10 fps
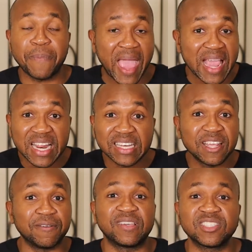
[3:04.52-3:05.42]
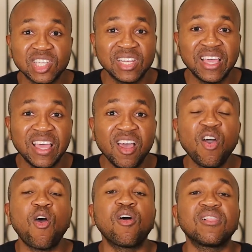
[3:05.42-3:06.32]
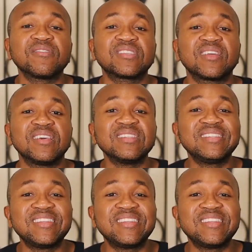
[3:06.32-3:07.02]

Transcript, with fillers: pain and division, all of a sudden